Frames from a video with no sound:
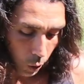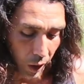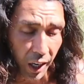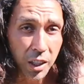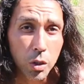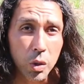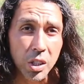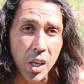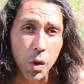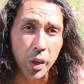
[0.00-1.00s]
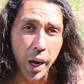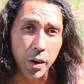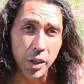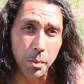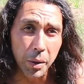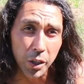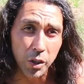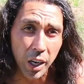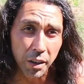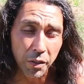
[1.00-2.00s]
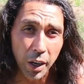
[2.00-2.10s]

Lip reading: What I do is I'll carry a butter knife.